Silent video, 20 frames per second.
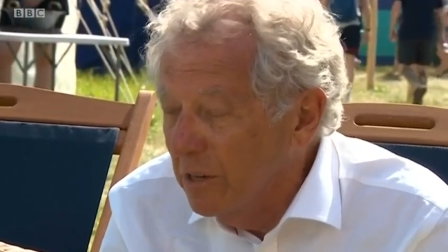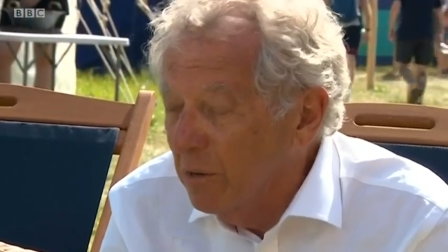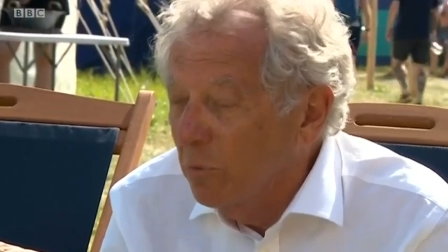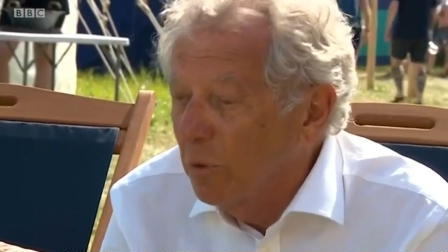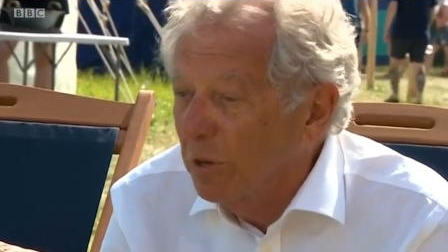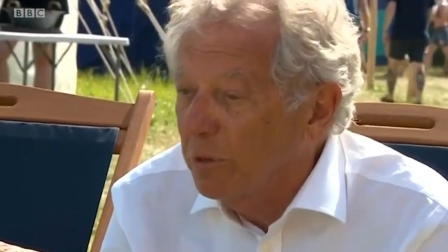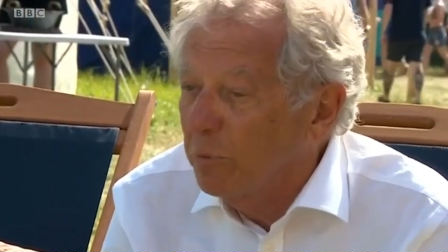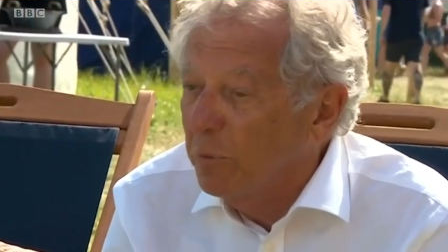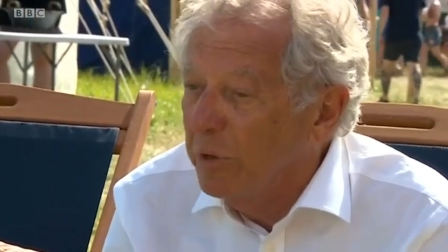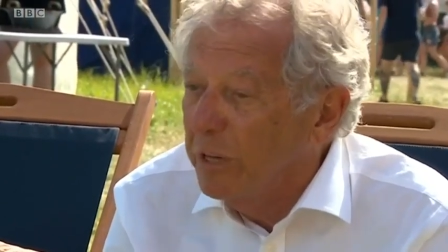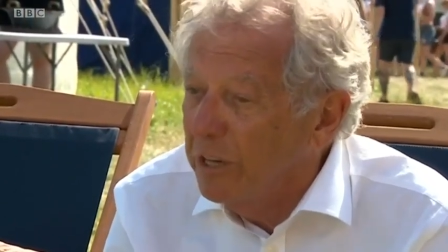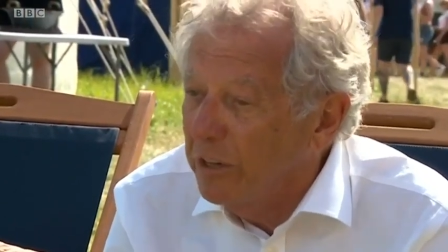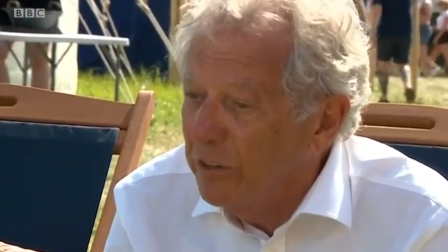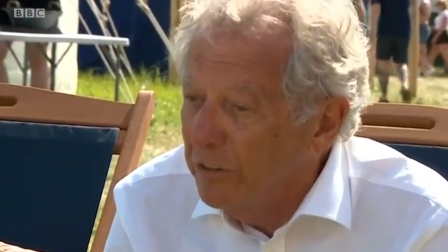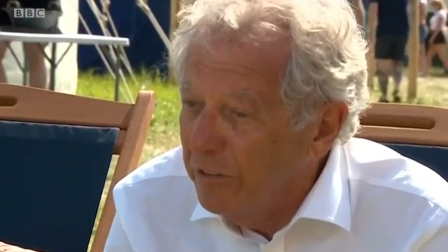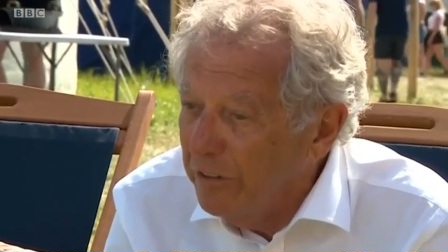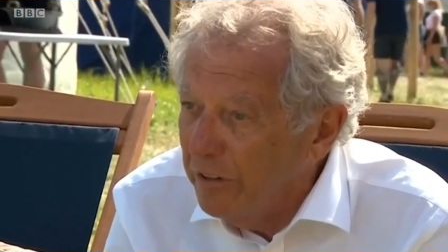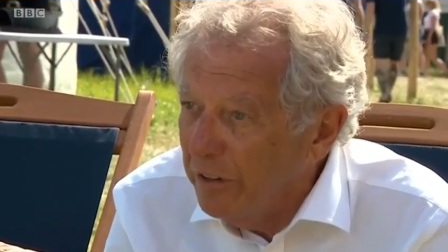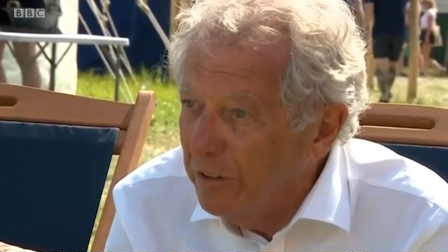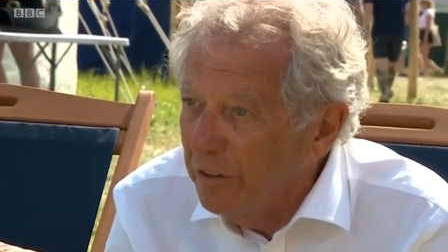what we
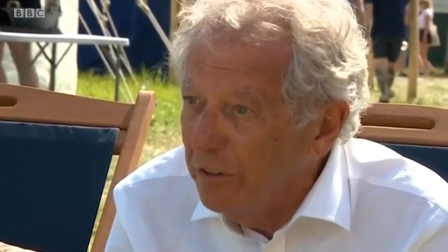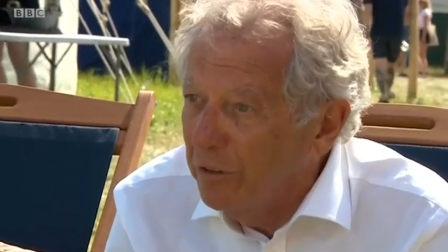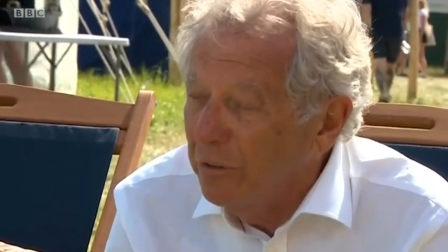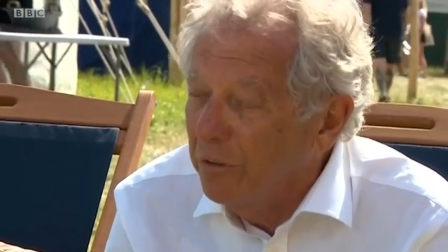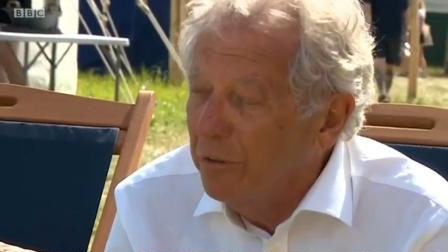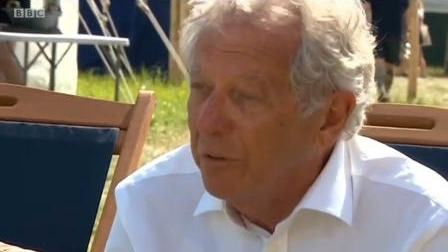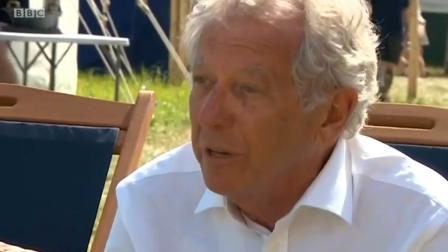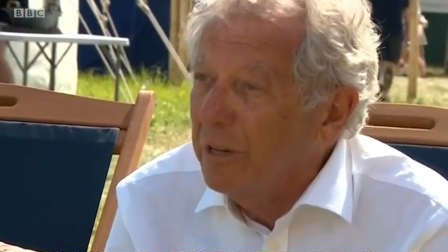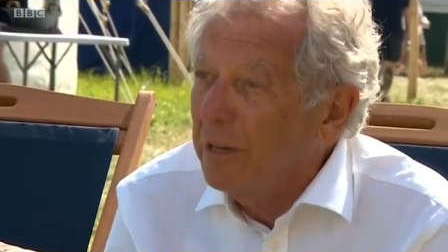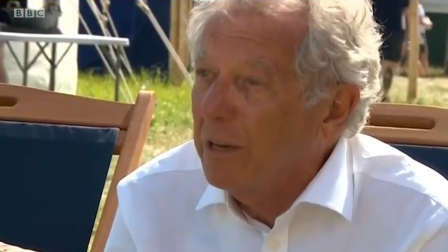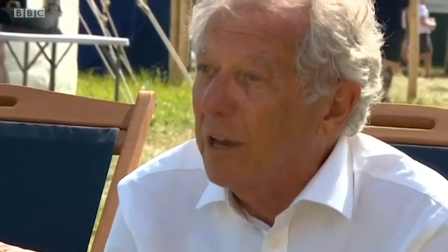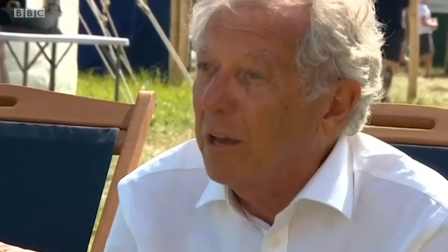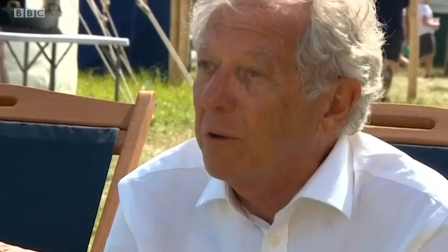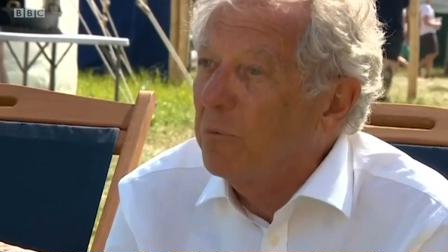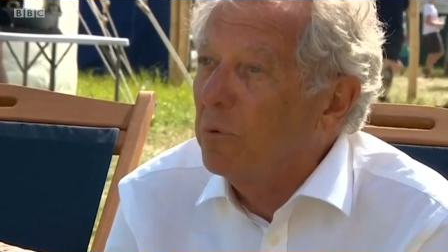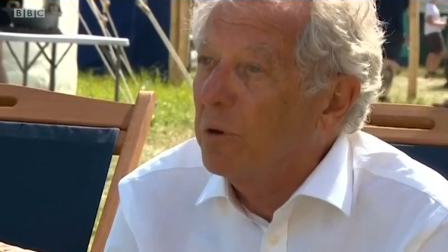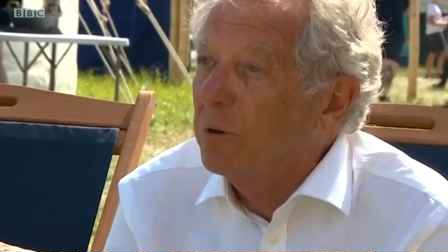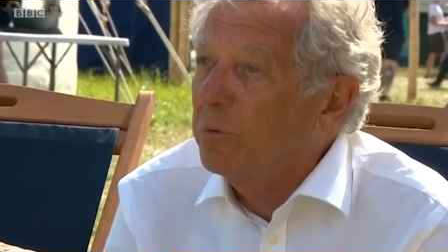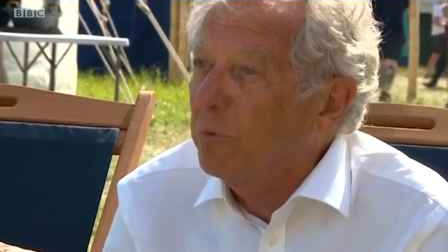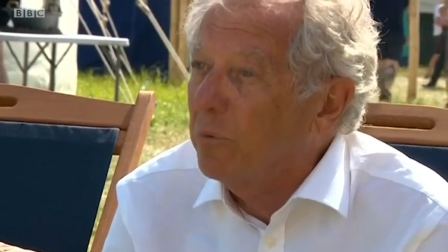continue doing
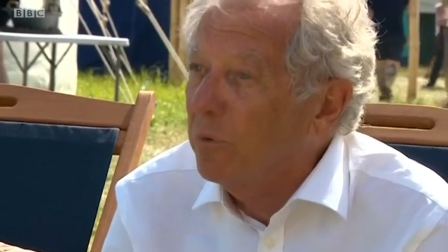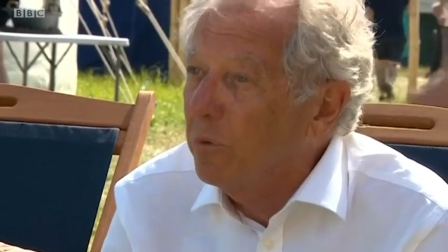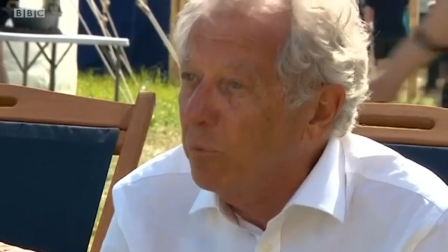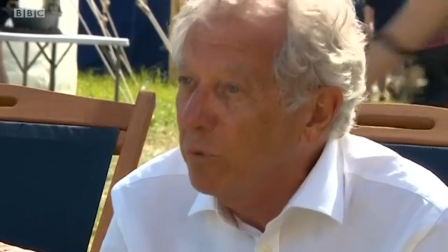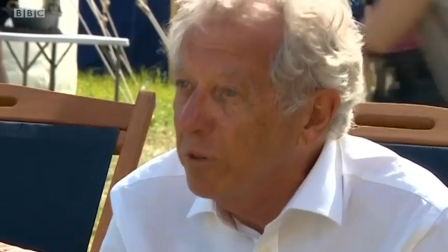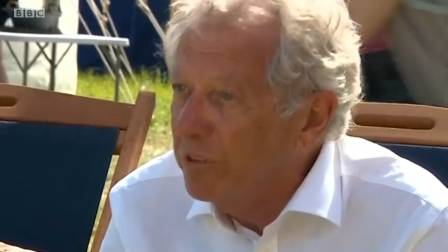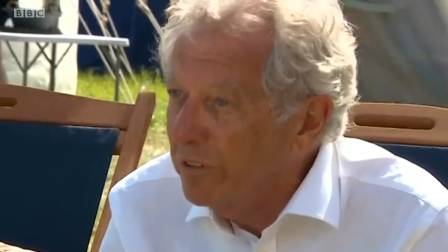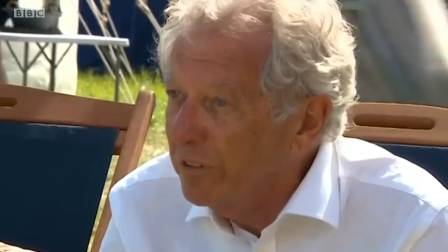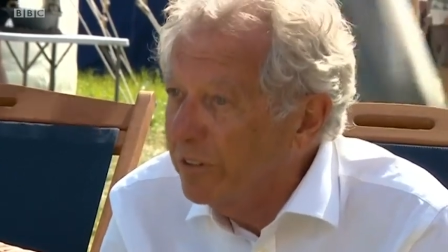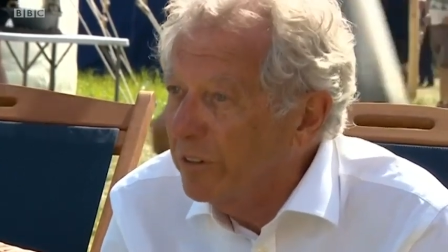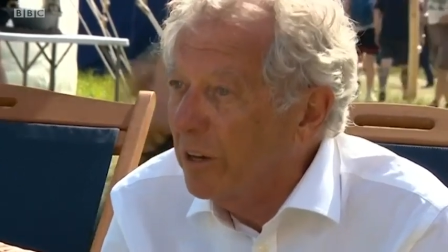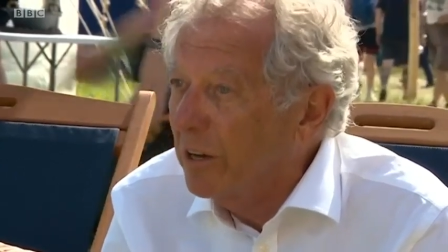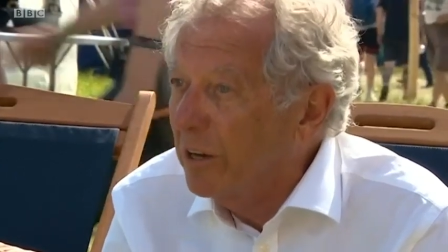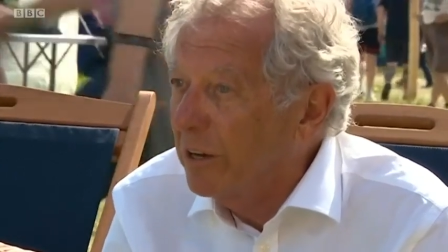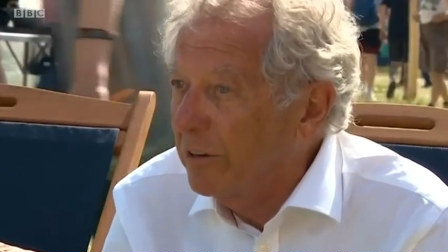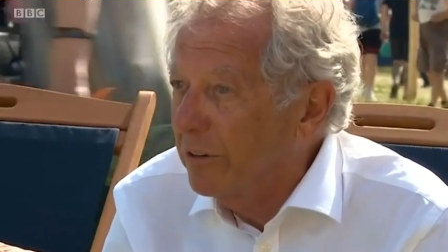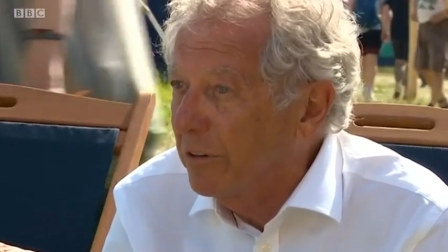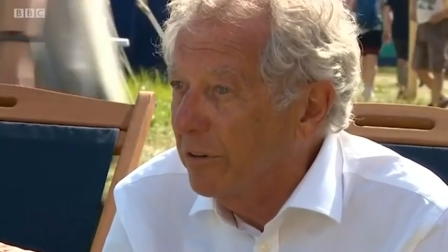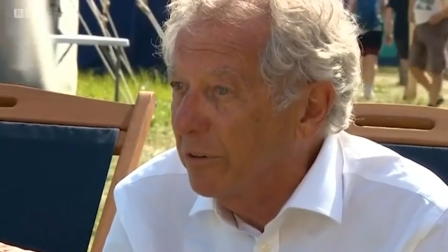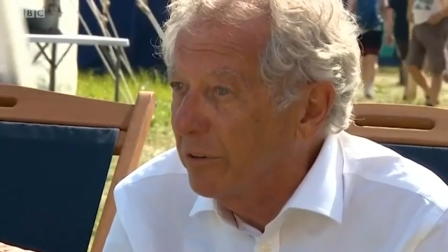and what we
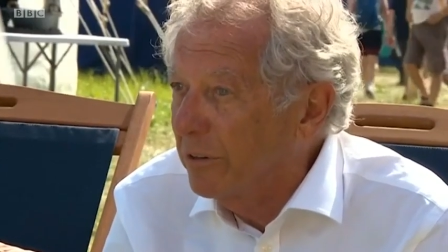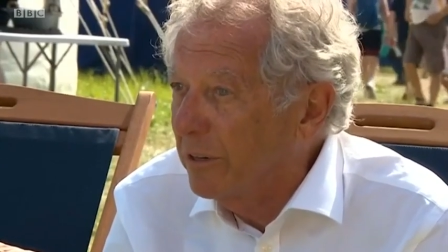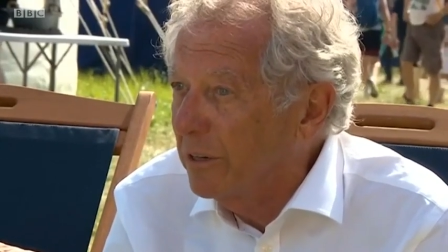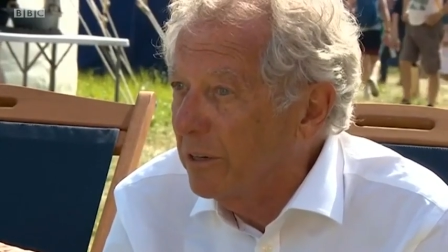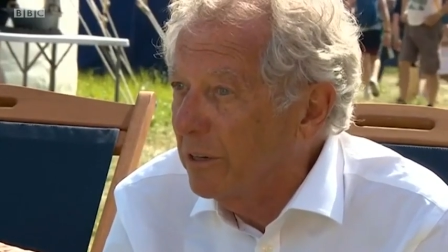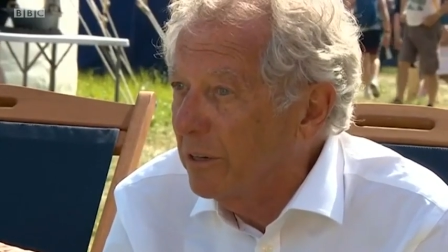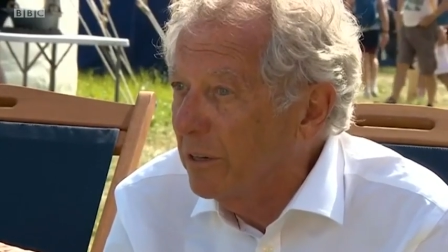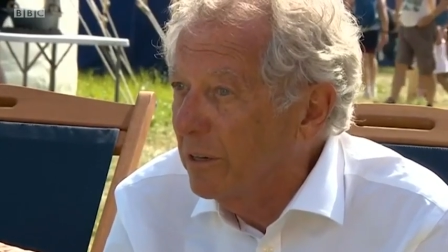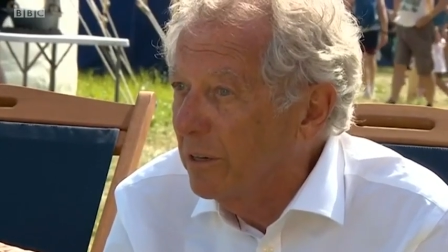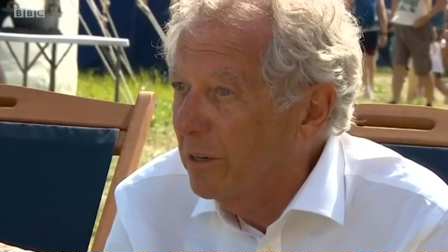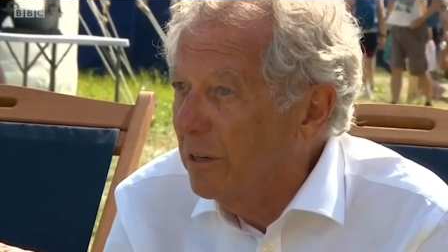start doing